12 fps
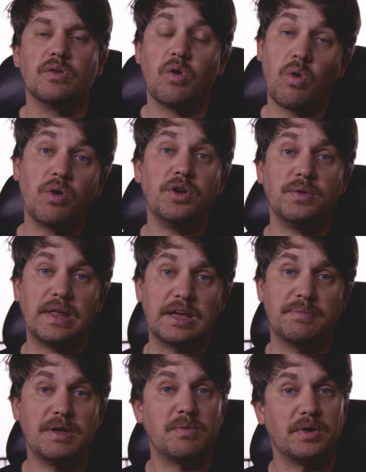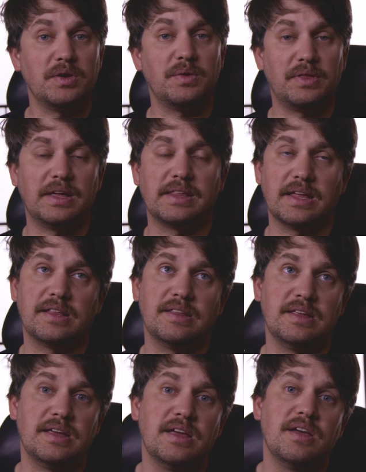Or are you like me, where you think that
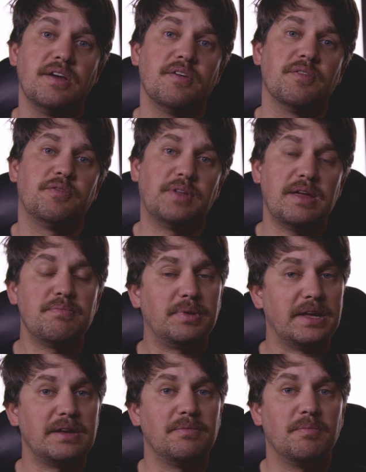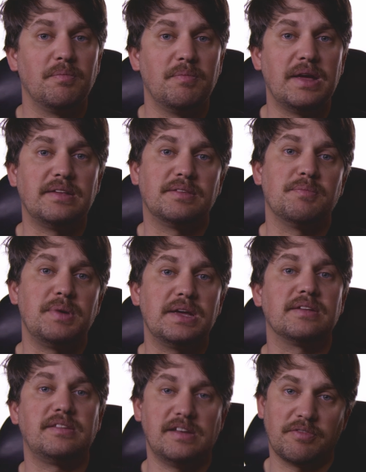the flight plate makes the
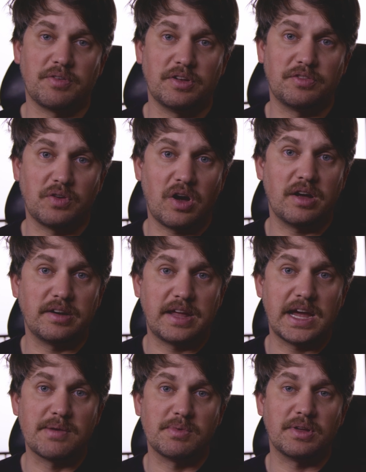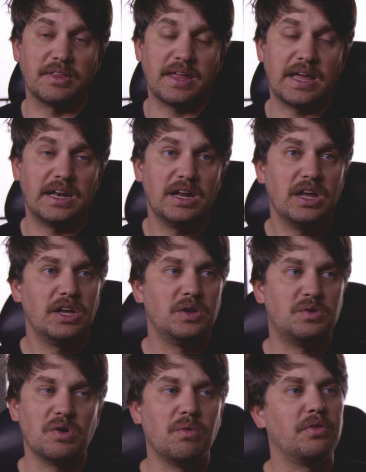biggest difference for on camera, that you
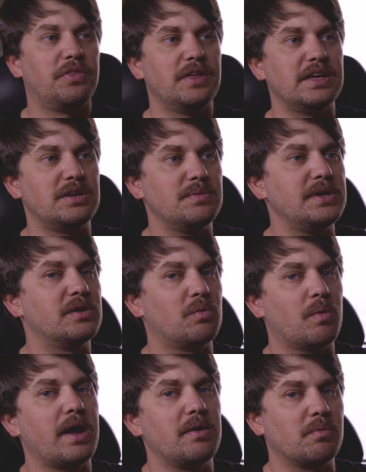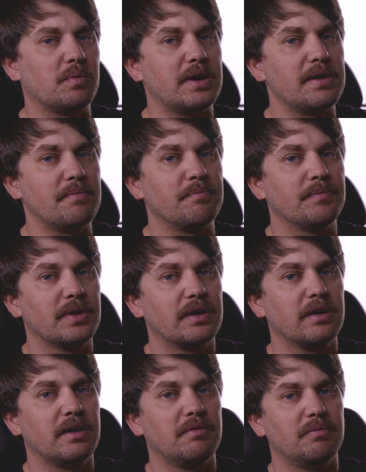don't think you need a white rim,
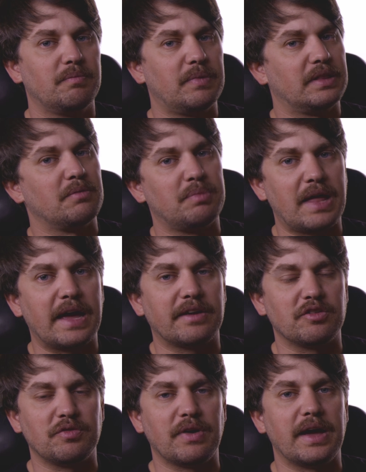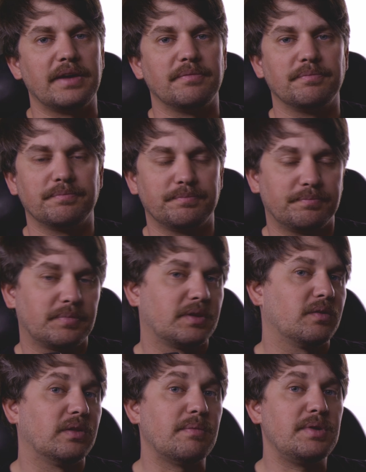but the black is fine?
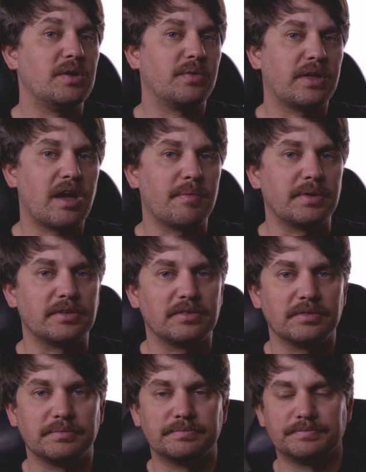Let me know in the comments.